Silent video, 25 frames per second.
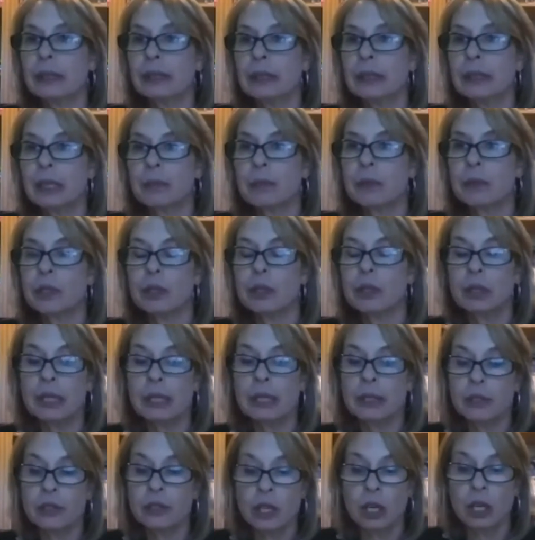Absolutely.
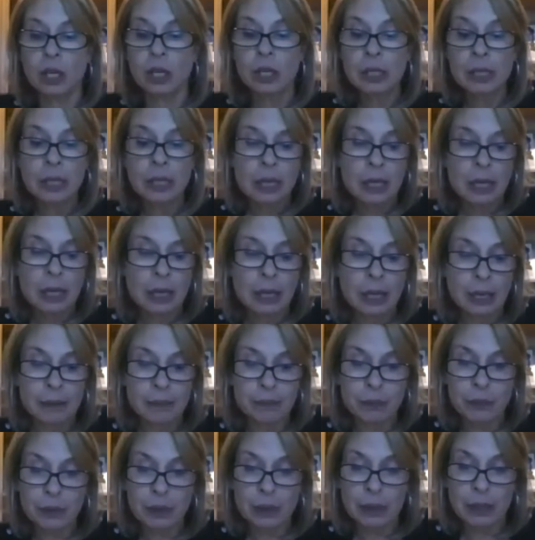You know,
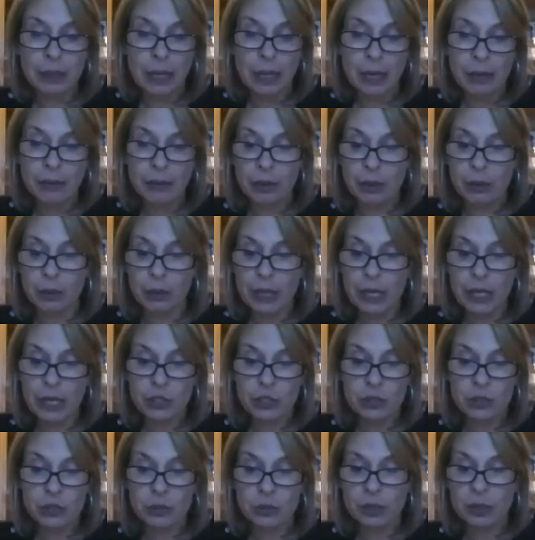again,
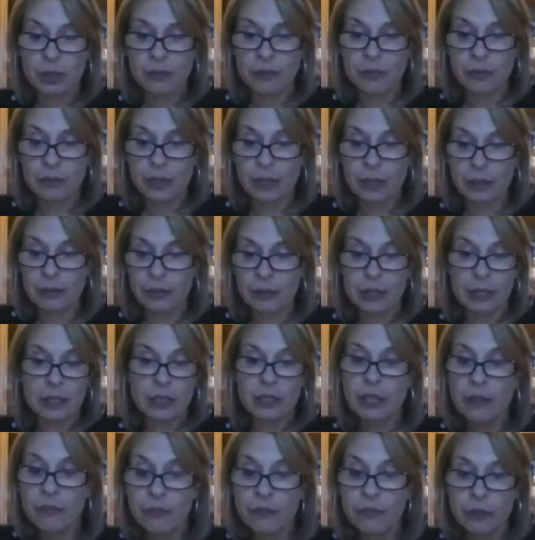regulations are very, very
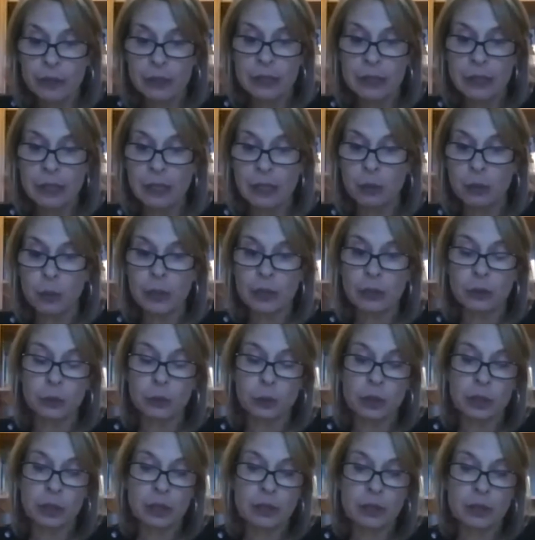different. And what
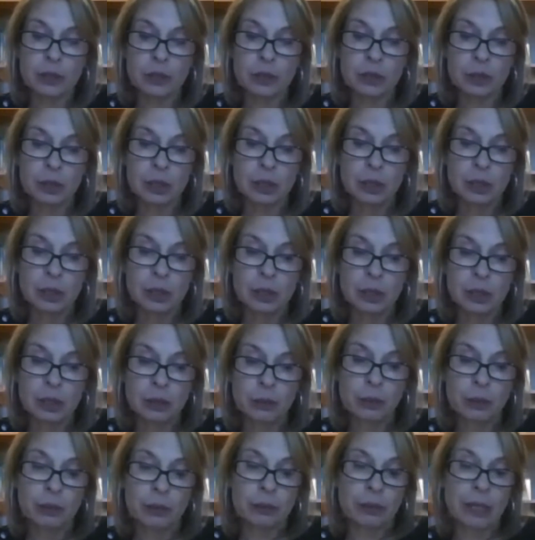works,
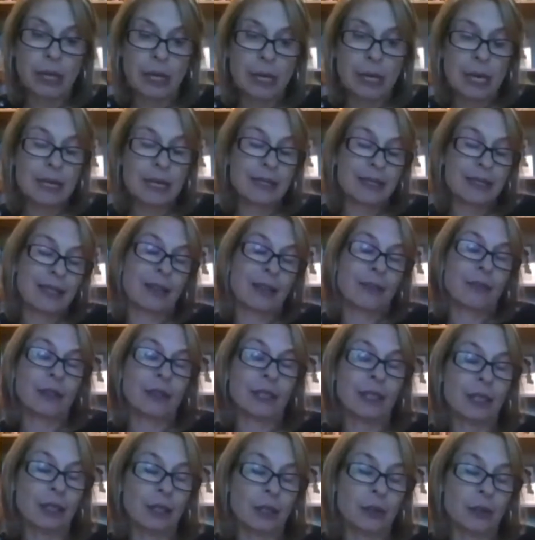we realized that
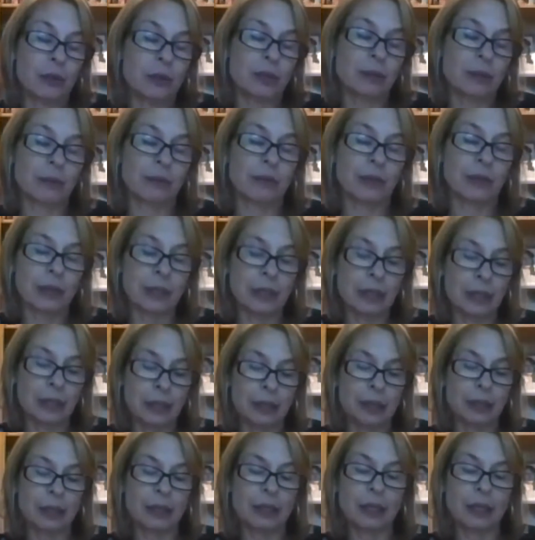very
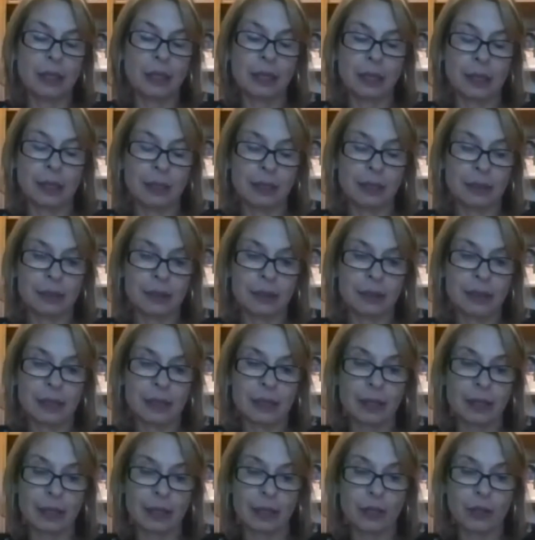clearly in
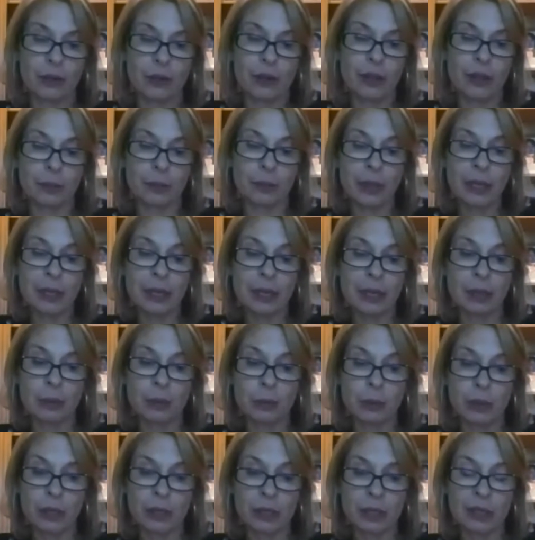starting in North America,
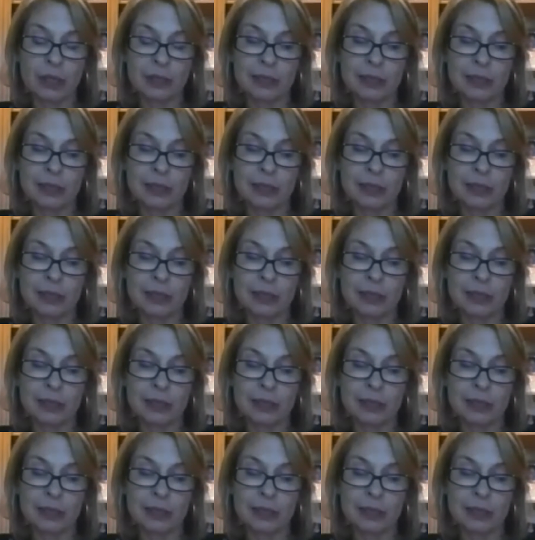where